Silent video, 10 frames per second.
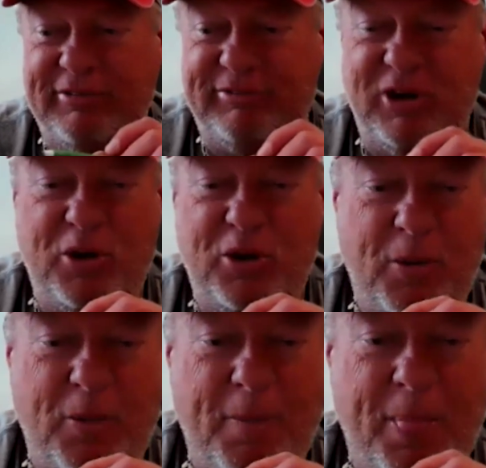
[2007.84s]
of
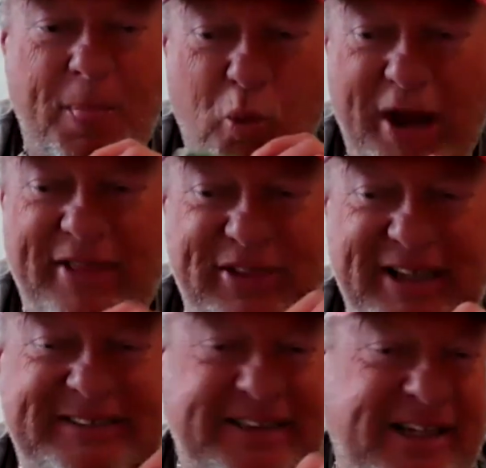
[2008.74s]
what
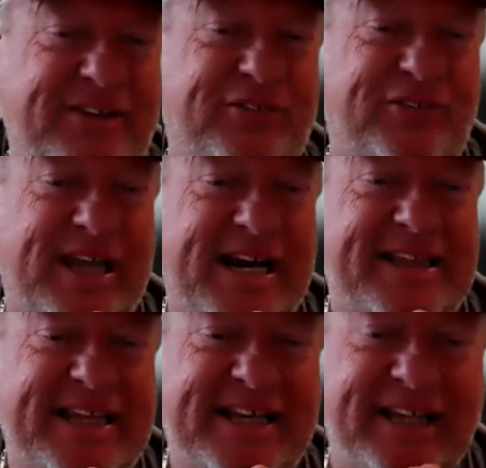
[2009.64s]
this is. And I
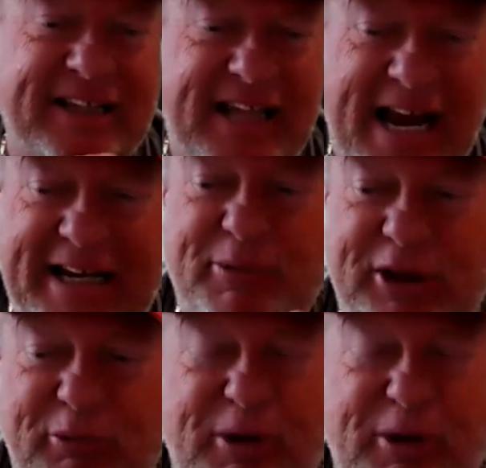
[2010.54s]
think aligning with the